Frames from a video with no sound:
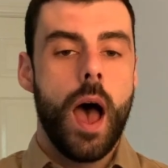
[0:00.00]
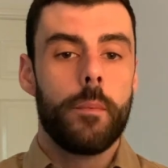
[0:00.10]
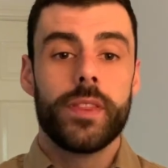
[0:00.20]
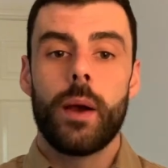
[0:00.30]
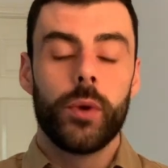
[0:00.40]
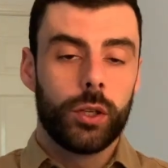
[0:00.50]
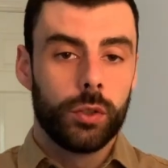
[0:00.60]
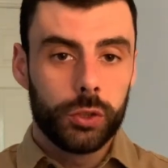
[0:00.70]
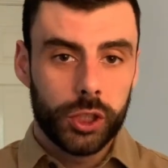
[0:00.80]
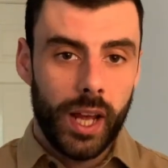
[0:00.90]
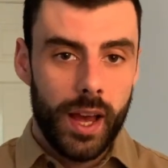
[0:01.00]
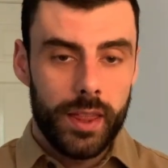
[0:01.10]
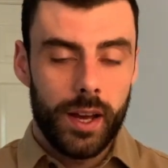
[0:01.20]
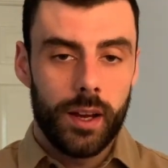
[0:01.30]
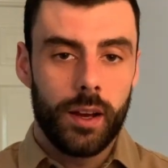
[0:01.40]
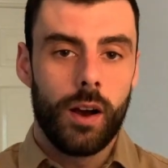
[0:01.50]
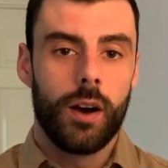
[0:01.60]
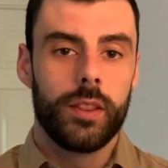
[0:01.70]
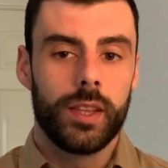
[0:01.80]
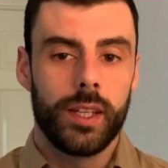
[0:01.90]
Then we can all share that
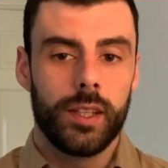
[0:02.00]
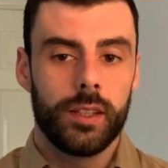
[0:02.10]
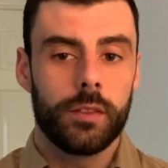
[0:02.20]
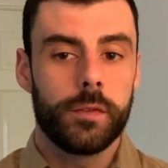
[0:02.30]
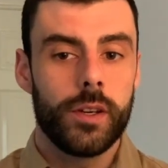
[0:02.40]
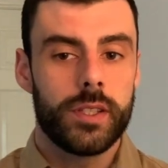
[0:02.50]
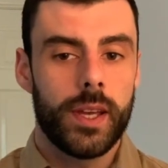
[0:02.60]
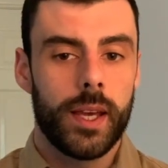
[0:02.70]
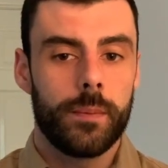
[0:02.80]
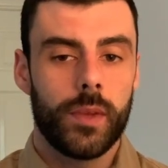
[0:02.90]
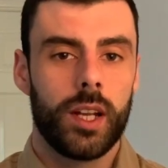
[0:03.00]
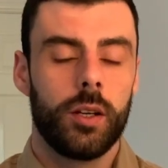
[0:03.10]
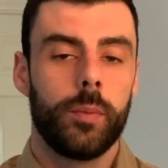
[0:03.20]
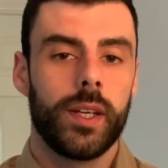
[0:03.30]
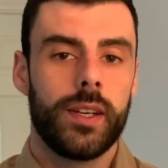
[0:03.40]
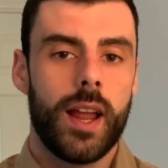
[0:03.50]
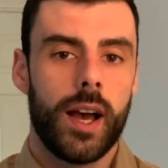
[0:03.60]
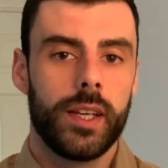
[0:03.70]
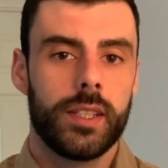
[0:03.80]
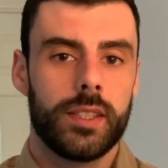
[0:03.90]
on the first day and it will be a
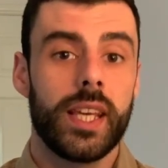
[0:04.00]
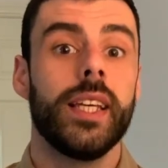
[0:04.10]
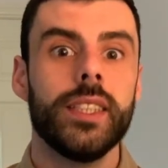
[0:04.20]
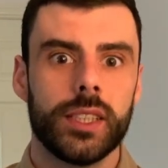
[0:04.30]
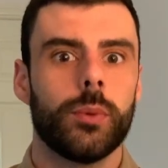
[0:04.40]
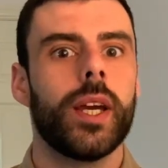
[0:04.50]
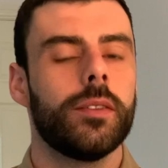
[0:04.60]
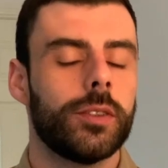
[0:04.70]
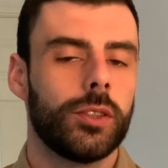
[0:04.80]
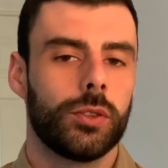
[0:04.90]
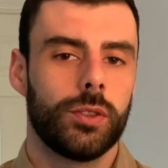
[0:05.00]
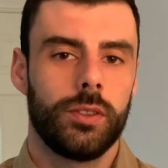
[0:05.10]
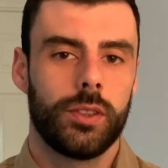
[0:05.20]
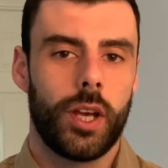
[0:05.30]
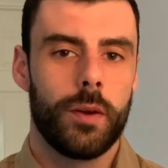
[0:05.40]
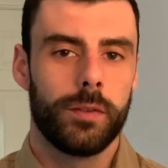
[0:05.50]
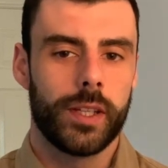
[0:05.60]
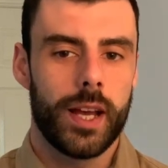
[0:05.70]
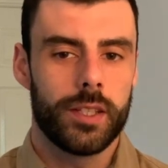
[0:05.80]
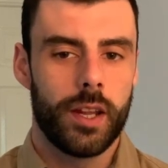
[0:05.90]
nice, easy way for us all to hopefully
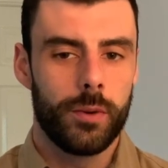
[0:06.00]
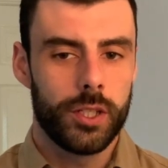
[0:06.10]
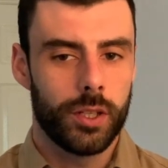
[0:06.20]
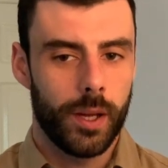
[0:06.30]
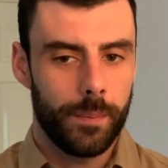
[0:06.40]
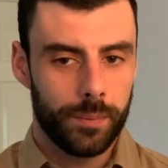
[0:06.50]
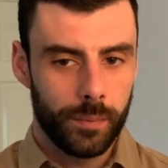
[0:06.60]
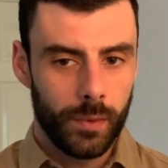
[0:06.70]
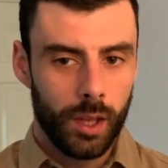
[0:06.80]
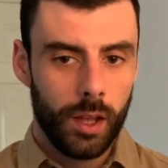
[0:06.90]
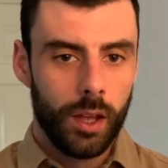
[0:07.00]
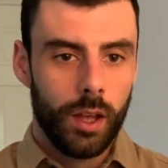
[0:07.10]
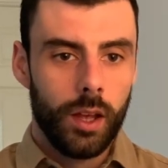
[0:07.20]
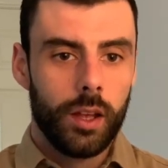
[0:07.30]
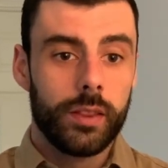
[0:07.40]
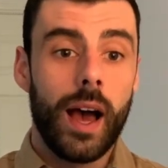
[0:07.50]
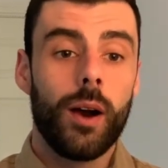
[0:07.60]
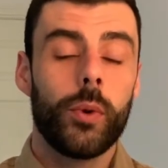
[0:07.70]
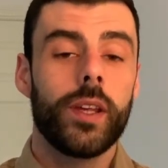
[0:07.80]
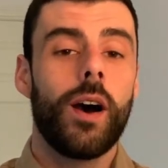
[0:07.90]
get to know each other. Now,
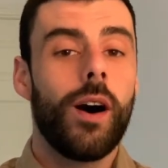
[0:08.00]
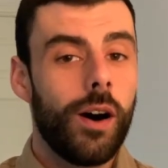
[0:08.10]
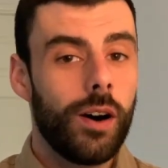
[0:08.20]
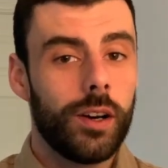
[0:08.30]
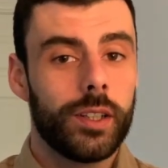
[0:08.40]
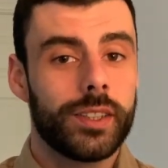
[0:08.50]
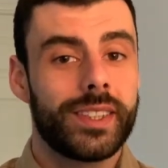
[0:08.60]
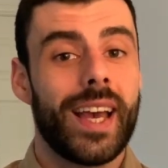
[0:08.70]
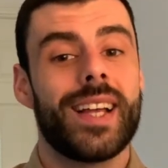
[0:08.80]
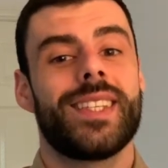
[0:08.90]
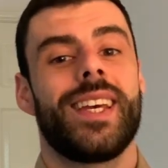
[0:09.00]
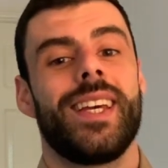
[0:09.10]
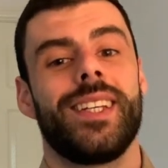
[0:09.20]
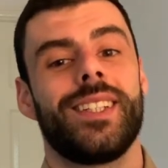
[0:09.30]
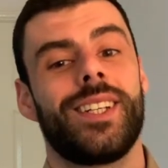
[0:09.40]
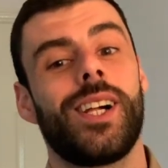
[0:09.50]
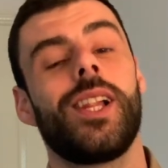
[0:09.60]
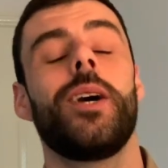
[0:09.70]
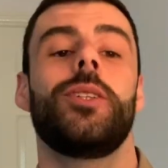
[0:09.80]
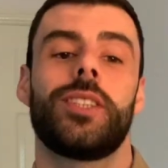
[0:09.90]
we are getting
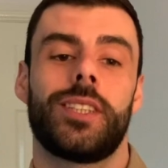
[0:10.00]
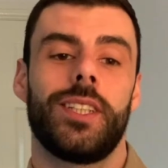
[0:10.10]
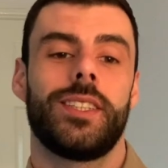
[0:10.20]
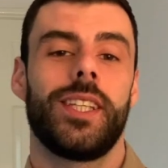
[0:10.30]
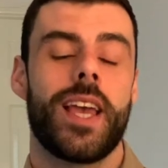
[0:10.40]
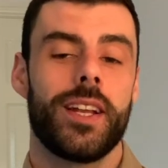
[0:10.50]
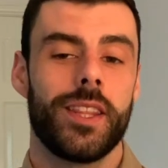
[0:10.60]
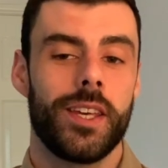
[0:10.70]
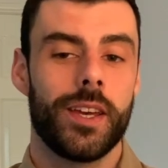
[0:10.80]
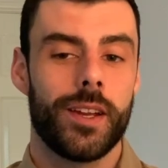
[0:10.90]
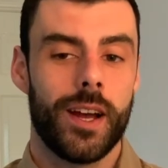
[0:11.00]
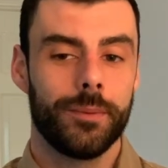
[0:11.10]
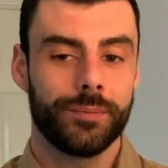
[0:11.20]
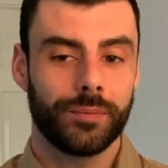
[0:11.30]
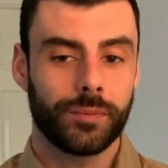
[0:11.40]
close to the end of the year now